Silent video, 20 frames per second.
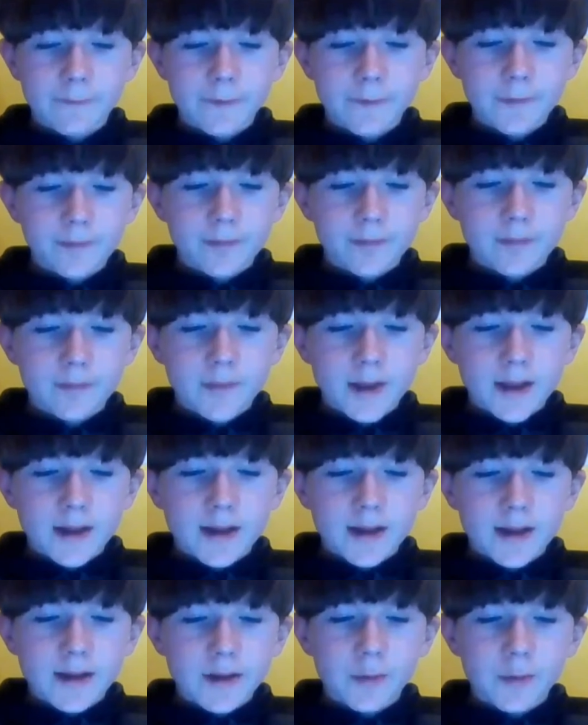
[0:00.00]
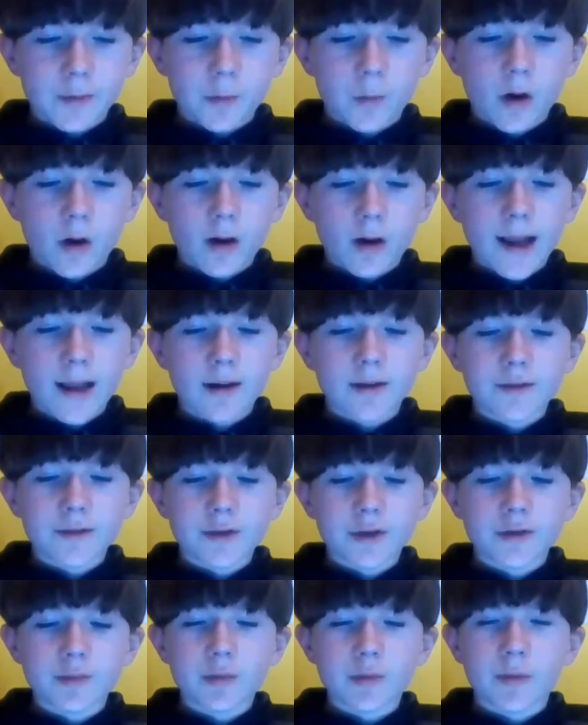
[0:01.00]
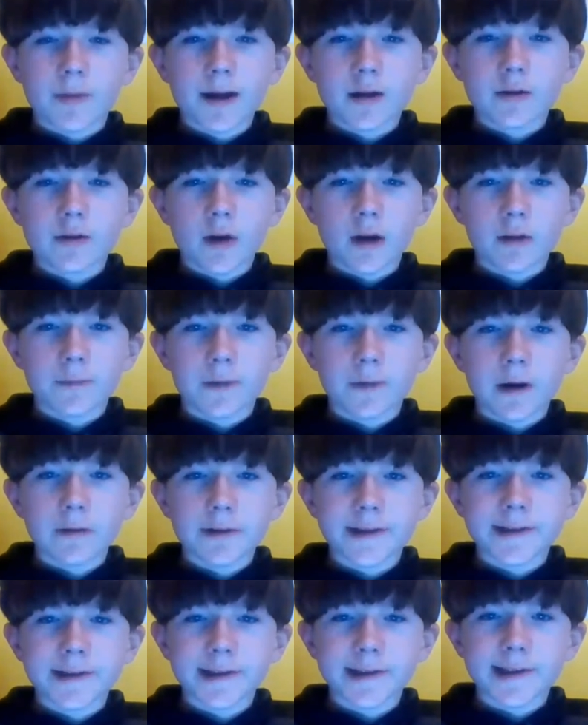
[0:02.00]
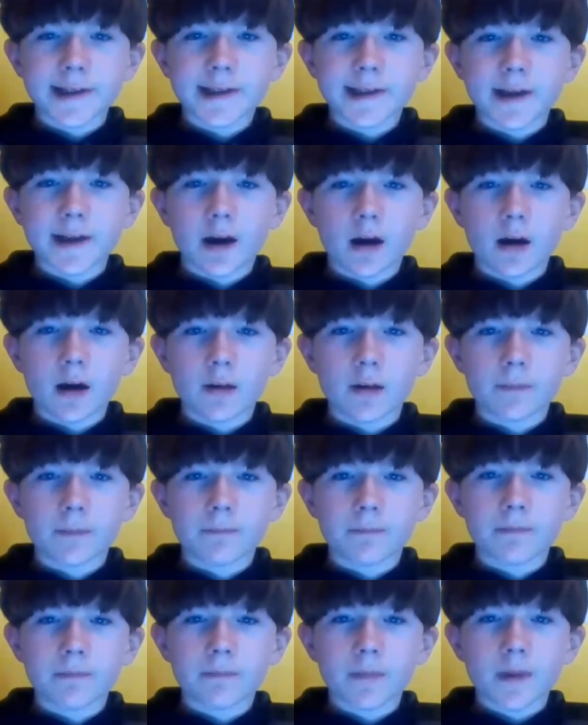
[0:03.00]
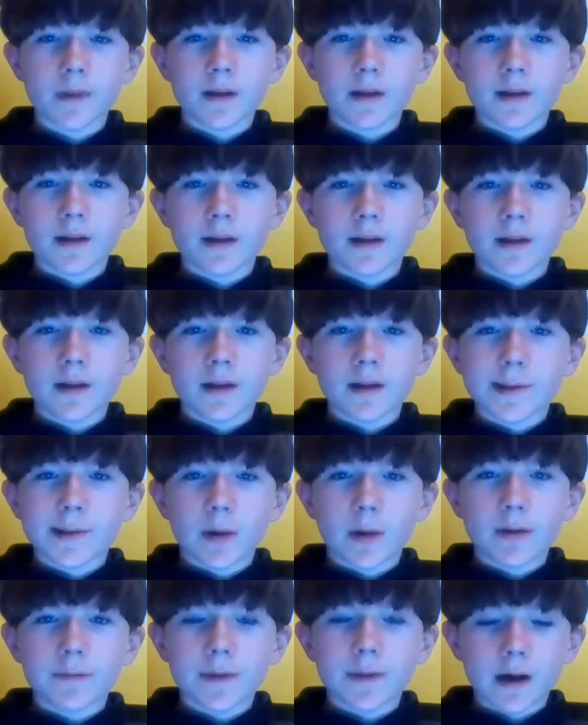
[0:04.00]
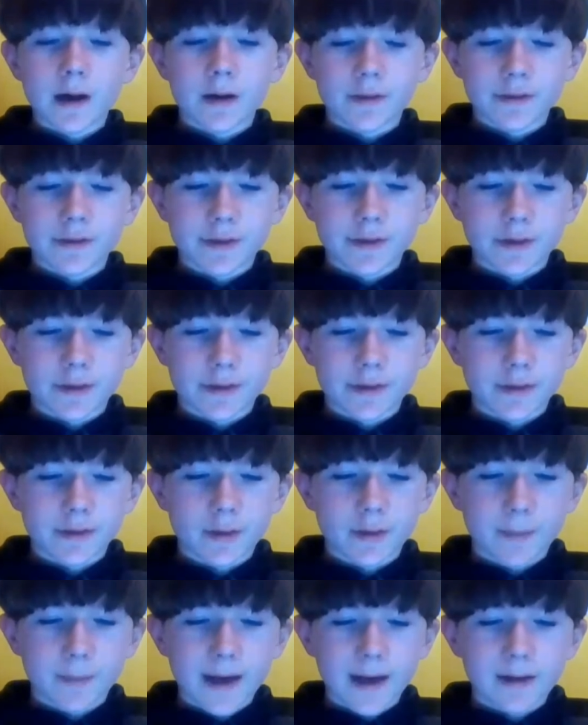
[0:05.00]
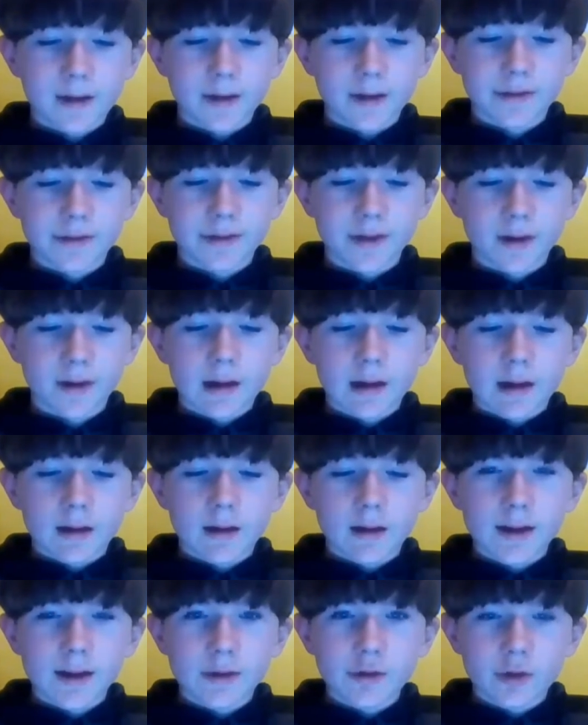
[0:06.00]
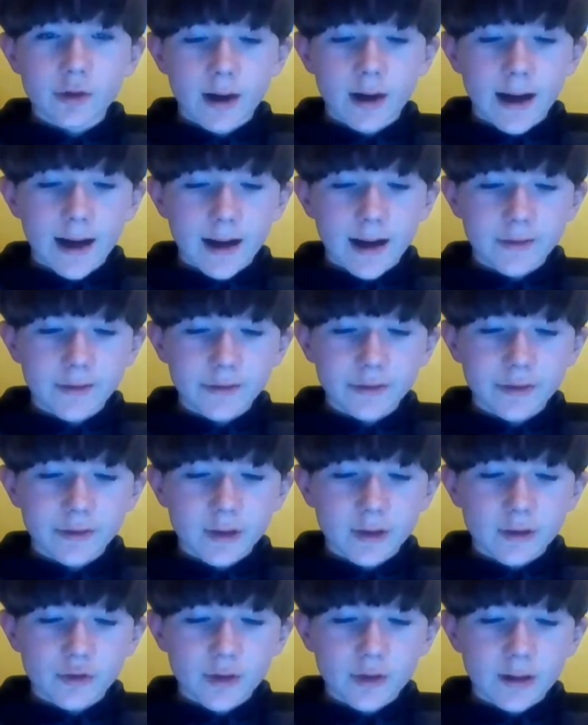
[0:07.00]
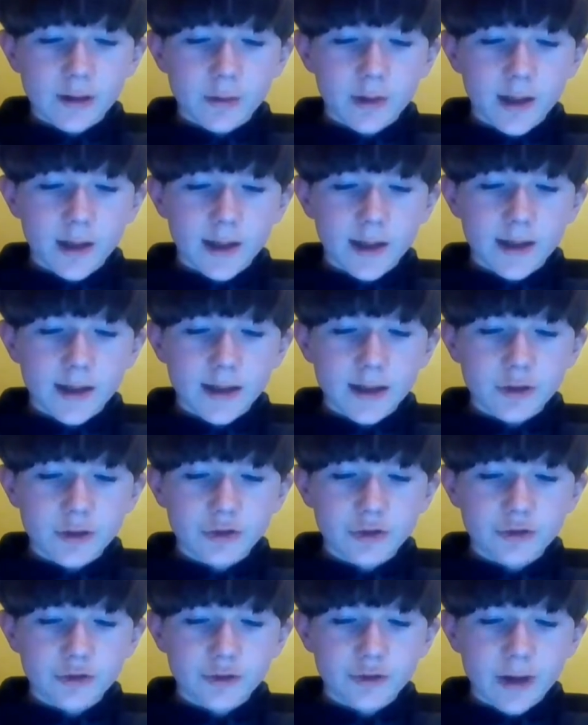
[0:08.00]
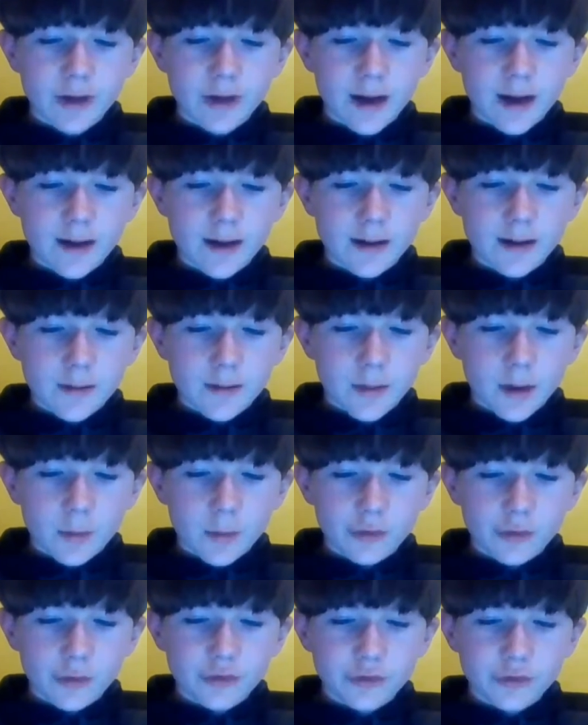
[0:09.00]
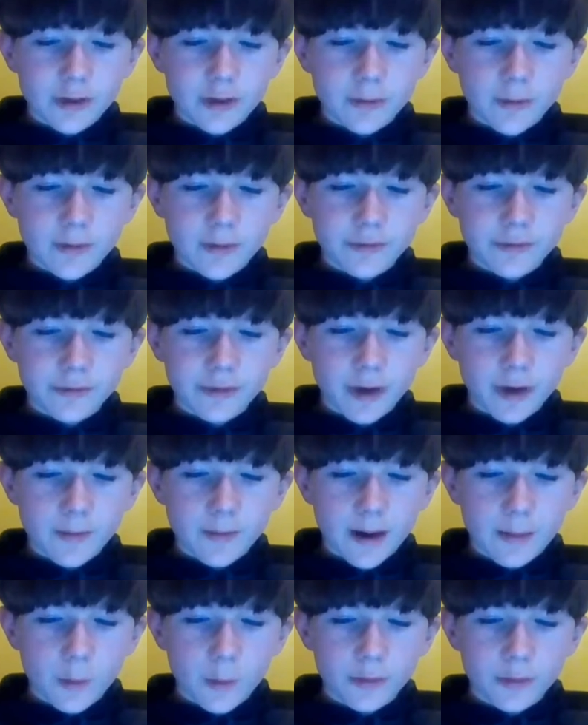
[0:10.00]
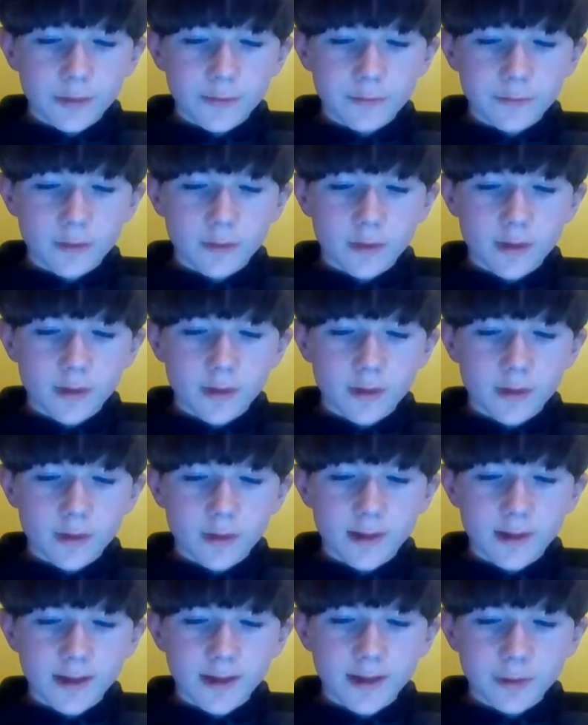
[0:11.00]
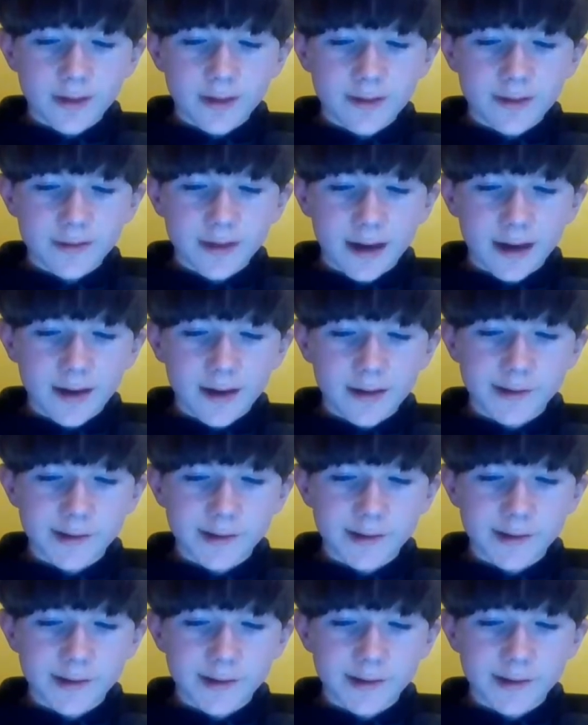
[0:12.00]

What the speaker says: is, what can I do to prevent the coronavirus disease at home? Here's one of the answers, the main answer. Clean your hands frequently each day by washing with soap and water for at least 20 seconds